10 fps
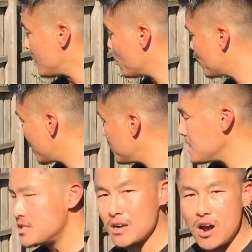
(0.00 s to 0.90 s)
although we
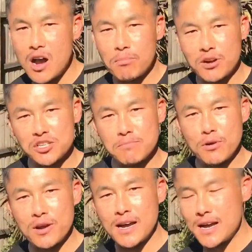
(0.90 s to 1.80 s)
use the high pressure
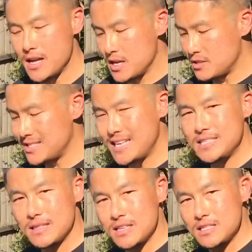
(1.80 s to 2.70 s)
burner to
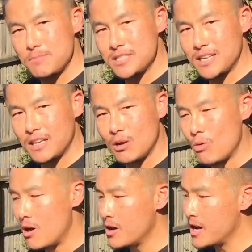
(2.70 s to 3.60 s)
season this particular
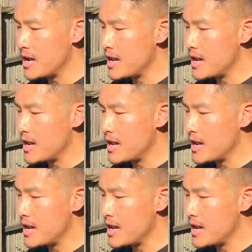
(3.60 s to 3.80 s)
wok,